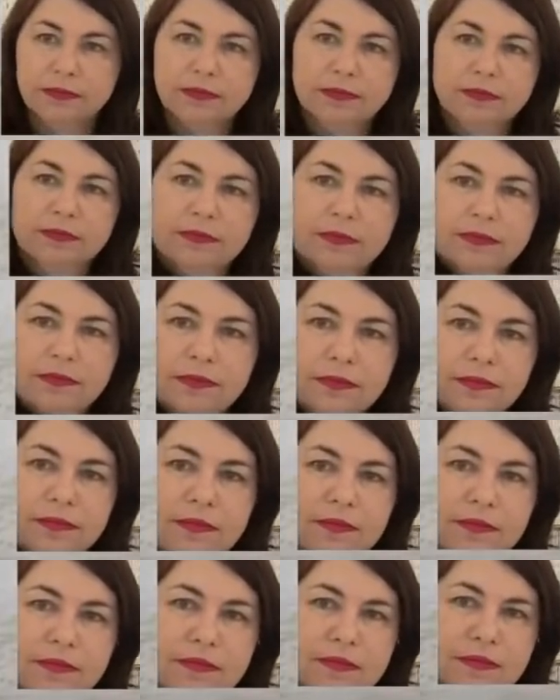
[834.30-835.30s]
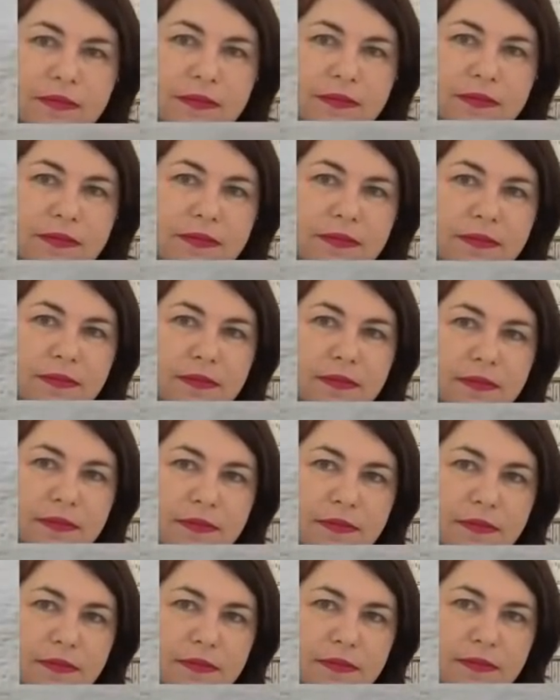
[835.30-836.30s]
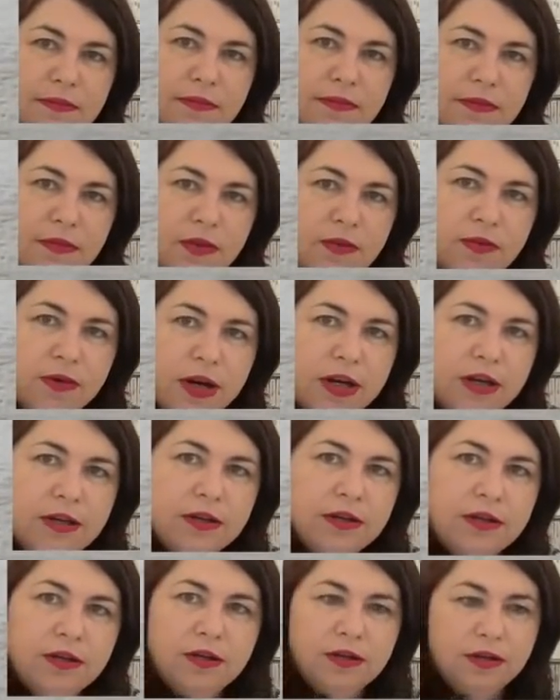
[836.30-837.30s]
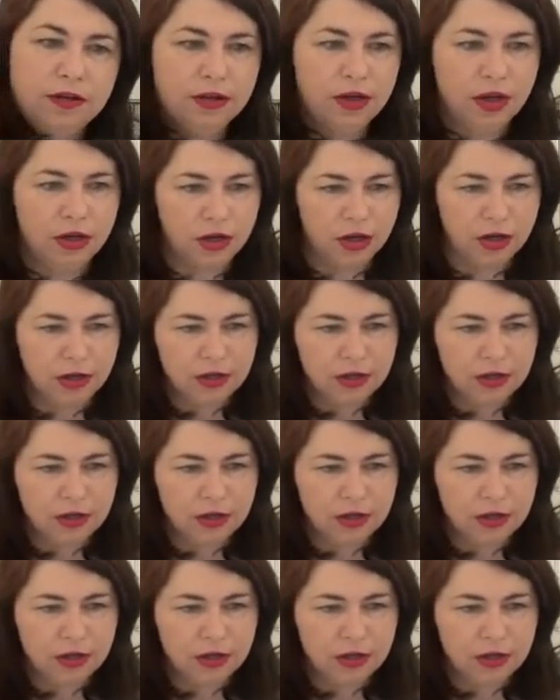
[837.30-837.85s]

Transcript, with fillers: of the. Sorry, did yeah, I right. do something wrong? No, no,